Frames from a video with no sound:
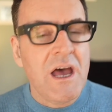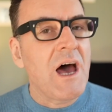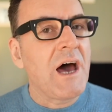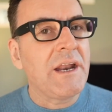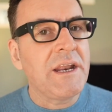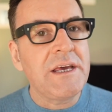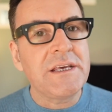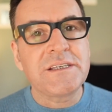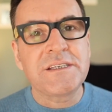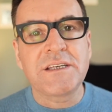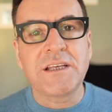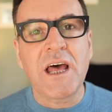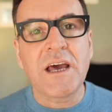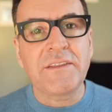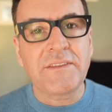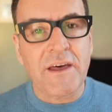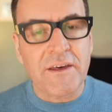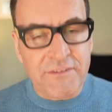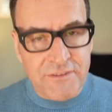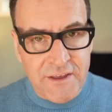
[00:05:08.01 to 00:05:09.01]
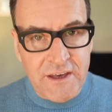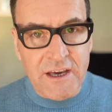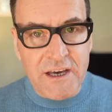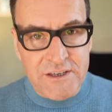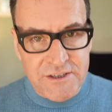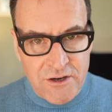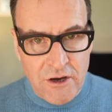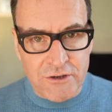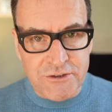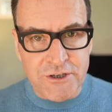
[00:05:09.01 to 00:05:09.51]
And it's like that thing
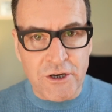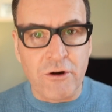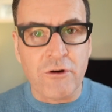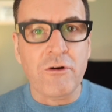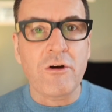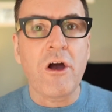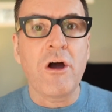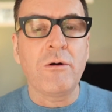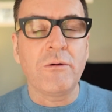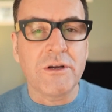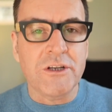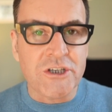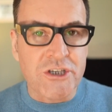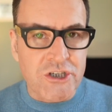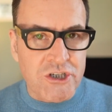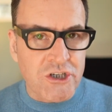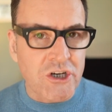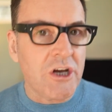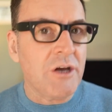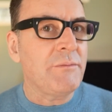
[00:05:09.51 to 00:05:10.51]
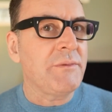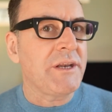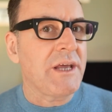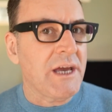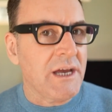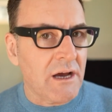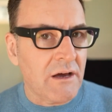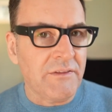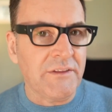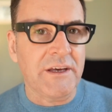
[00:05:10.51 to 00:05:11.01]
has got to grow and
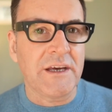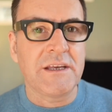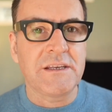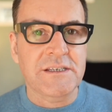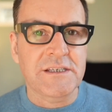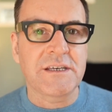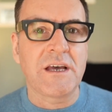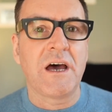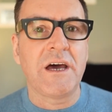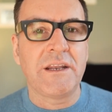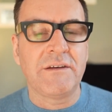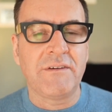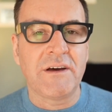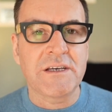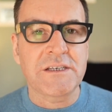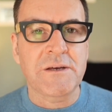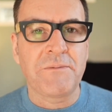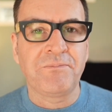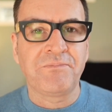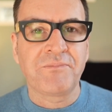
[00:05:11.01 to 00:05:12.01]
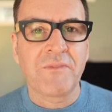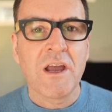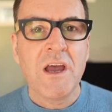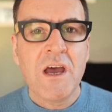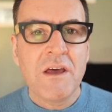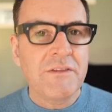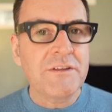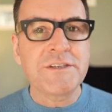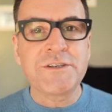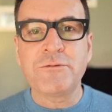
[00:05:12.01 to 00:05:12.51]
germinate on the inside of us.
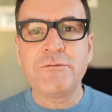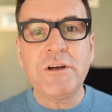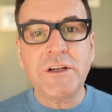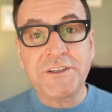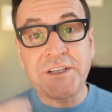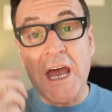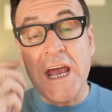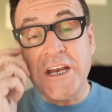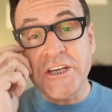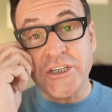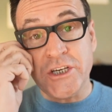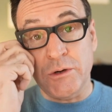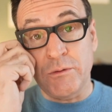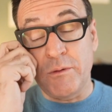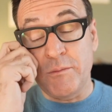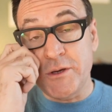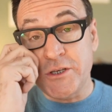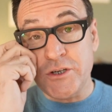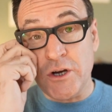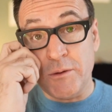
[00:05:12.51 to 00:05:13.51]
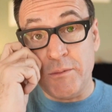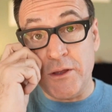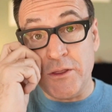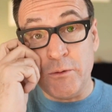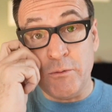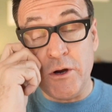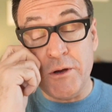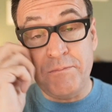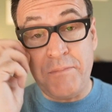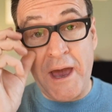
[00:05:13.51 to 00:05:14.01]
There's a real danger when we talk about
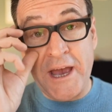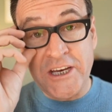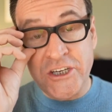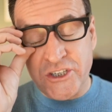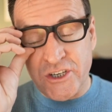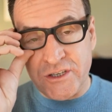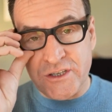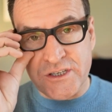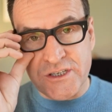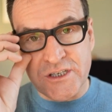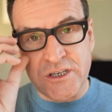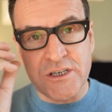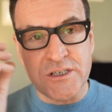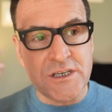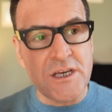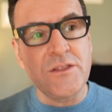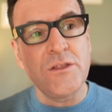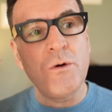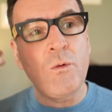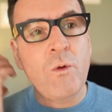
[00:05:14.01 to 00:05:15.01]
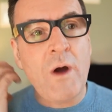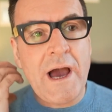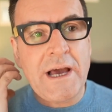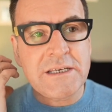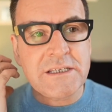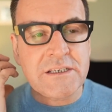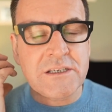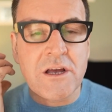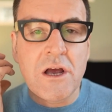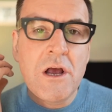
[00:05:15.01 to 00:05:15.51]
the word patience, because in the
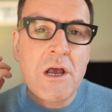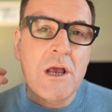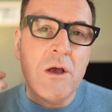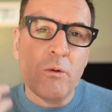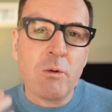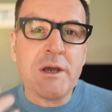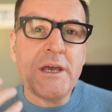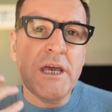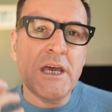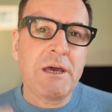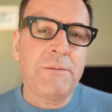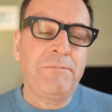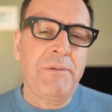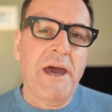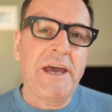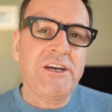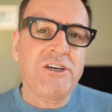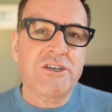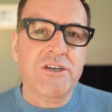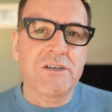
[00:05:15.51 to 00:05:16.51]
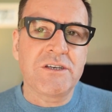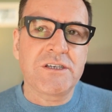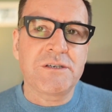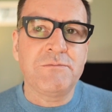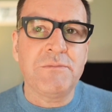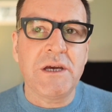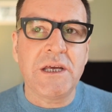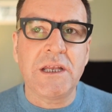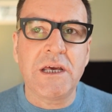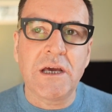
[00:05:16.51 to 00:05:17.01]
West, we hear patience
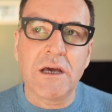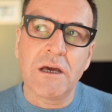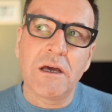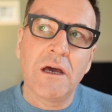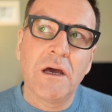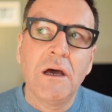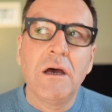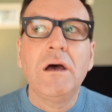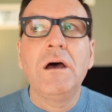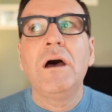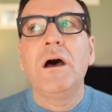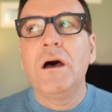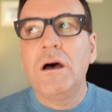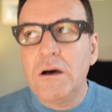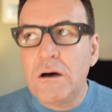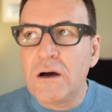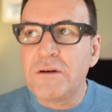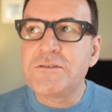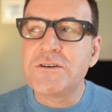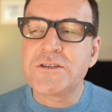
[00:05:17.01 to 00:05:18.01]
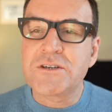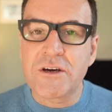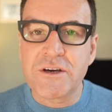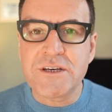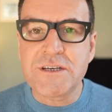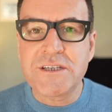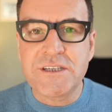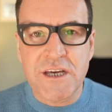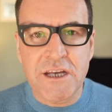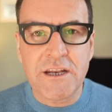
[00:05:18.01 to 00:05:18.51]
meaning, oh, I've just got
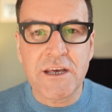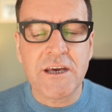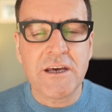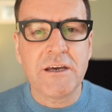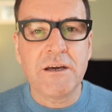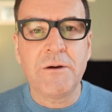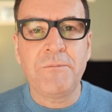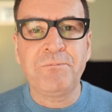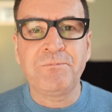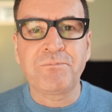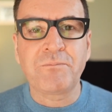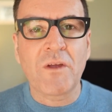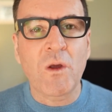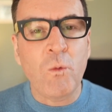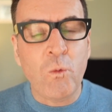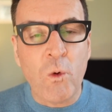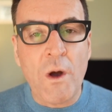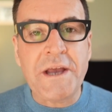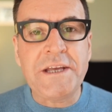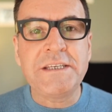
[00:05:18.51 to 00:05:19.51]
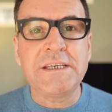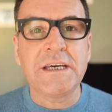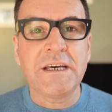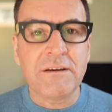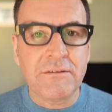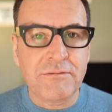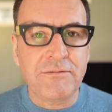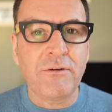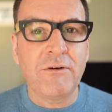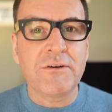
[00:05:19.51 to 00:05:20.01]
to sit here
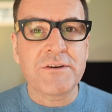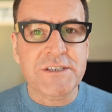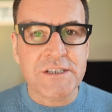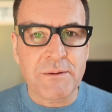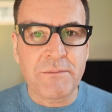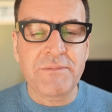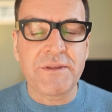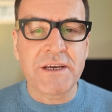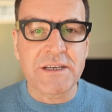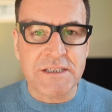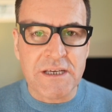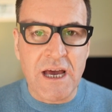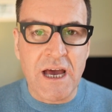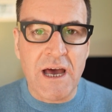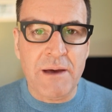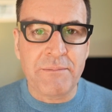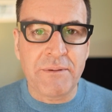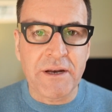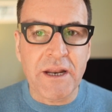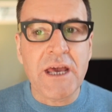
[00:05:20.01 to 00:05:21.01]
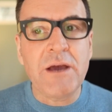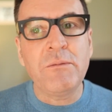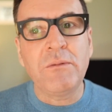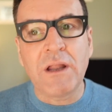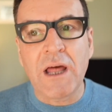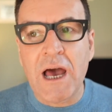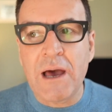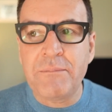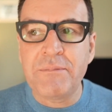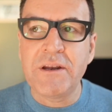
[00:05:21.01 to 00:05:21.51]
waiting for something to happen. It
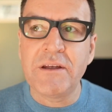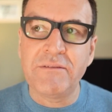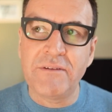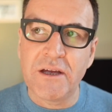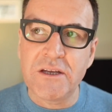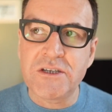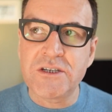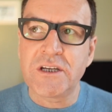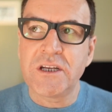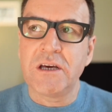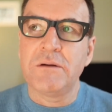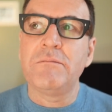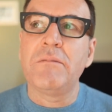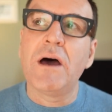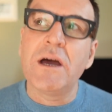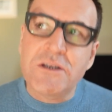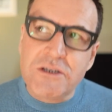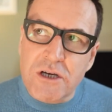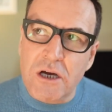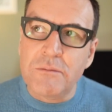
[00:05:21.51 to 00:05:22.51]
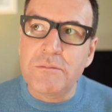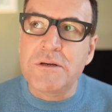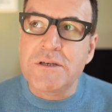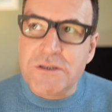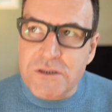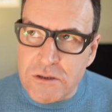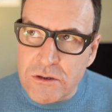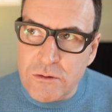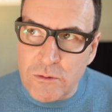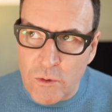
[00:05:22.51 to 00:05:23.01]
will happen eventually, and my job
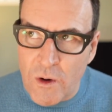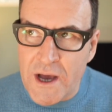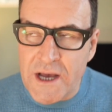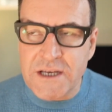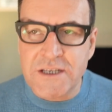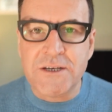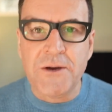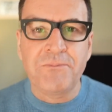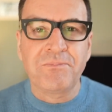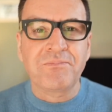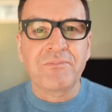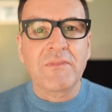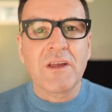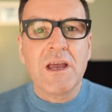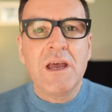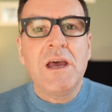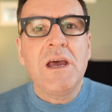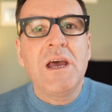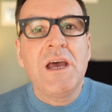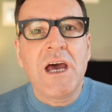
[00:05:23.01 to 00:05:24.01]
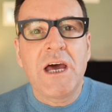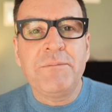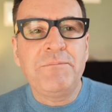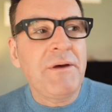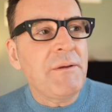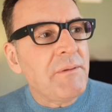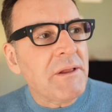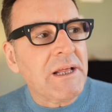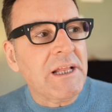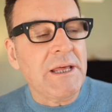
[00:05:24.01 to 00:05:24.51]
is to wait. And
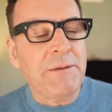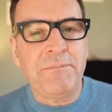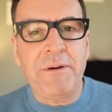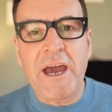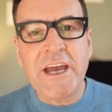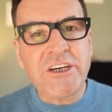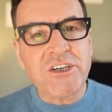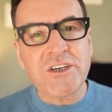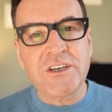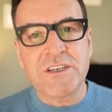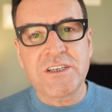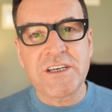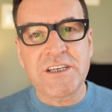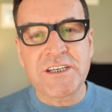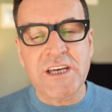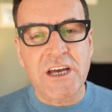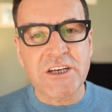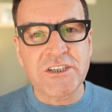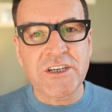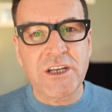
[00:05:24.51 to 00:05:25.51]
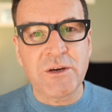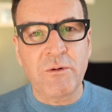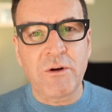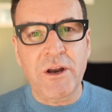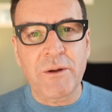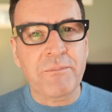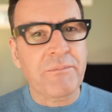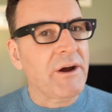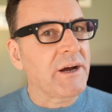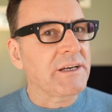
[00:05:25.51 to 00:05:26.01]
biblically, patience is actually
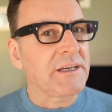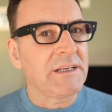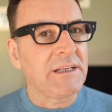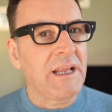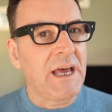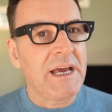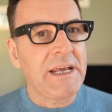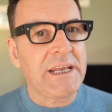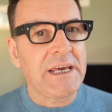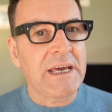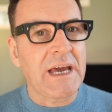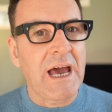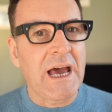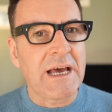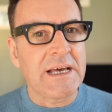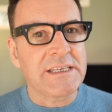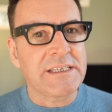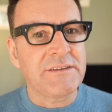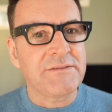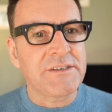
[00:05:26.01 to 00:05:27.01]
what a pregnant lady has.